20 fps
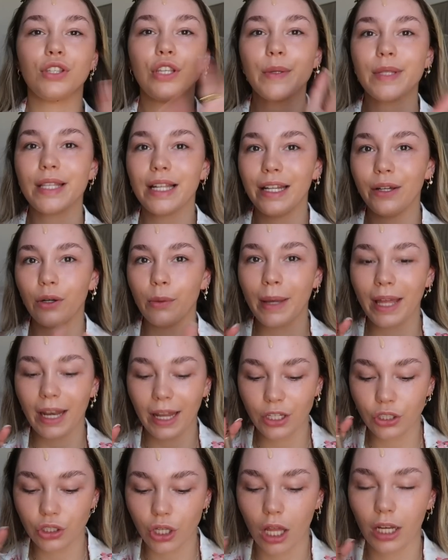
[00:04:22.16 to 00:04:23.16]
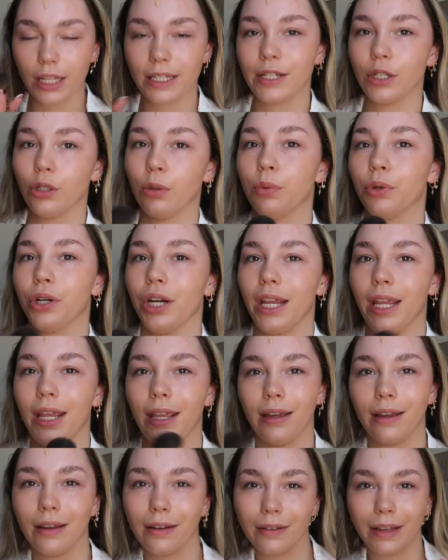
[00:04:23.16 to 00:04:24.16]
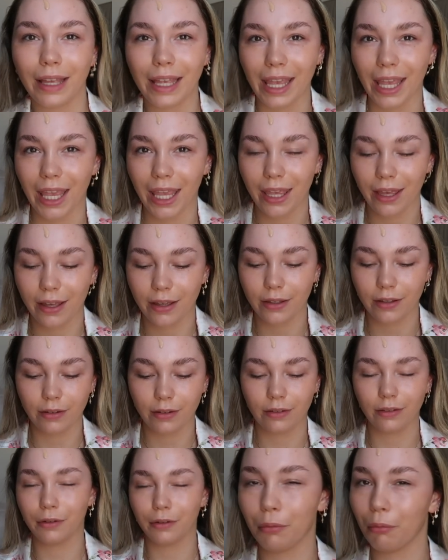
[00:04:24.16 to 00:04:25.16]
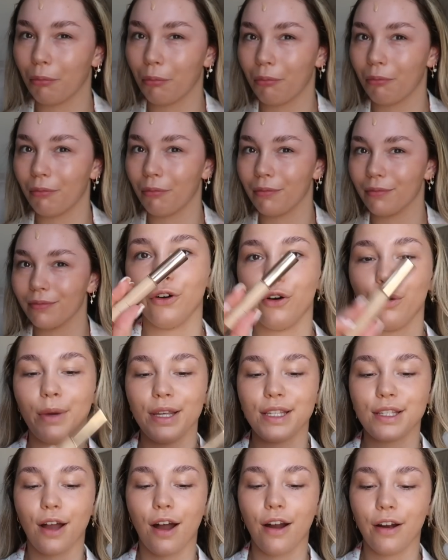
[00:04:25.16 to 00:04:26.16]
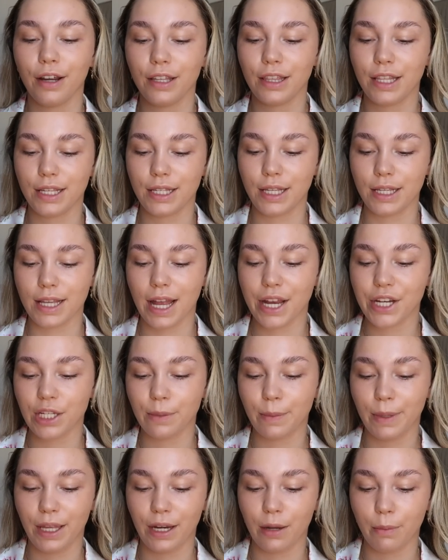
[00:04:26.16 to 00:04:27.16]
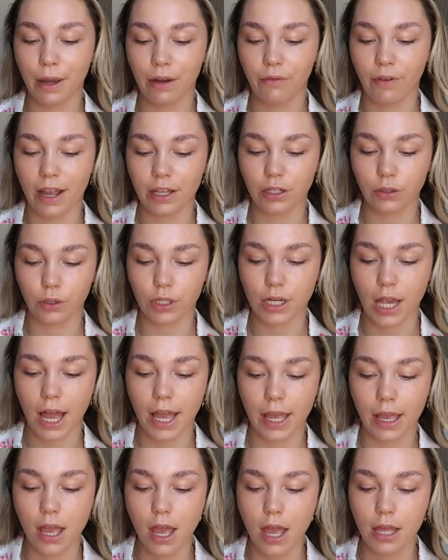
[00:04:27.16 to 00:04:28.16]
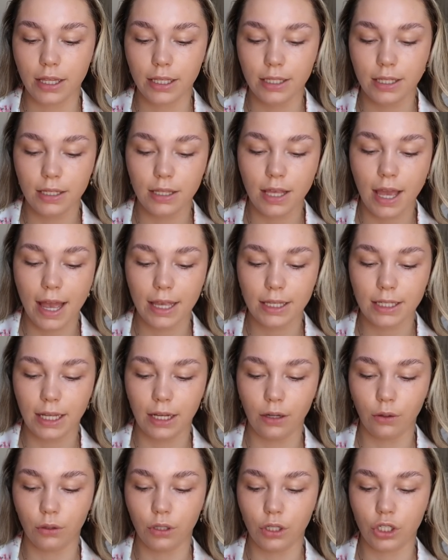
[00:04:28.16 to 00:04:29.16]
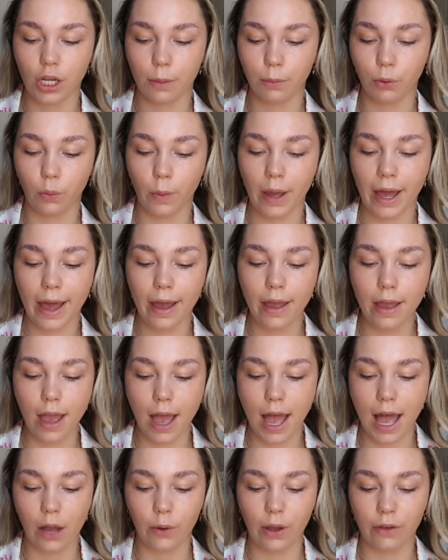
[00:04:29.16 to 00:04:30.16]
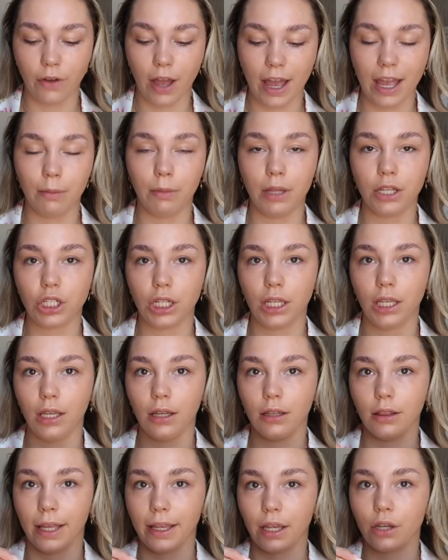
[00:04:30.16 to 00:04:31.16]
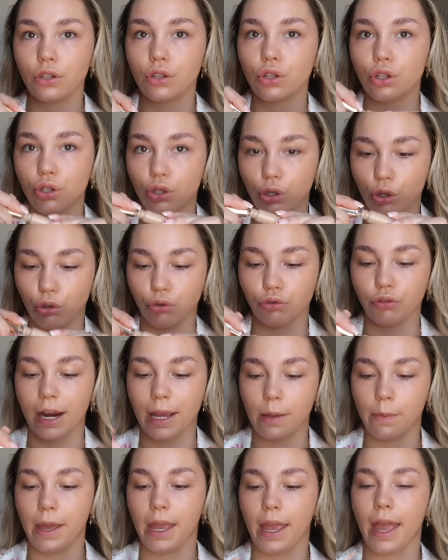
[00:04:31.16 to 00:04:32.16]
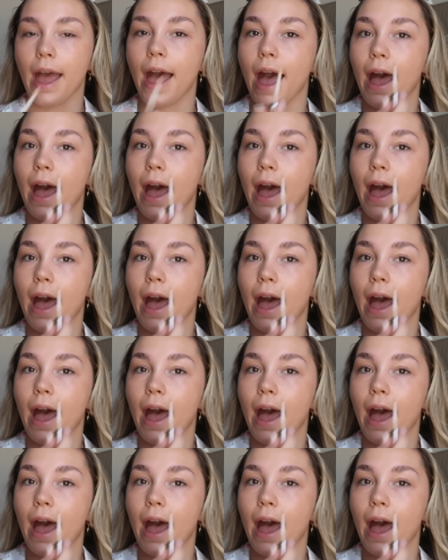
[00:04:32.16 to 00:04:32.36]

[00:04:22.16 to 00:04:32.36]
so it's a little bit like Charlotte Tilbury-y. For my mascara, this has actually been my ride or die. This is the Estee Lauder Double Wear. However, I am literally like scraping it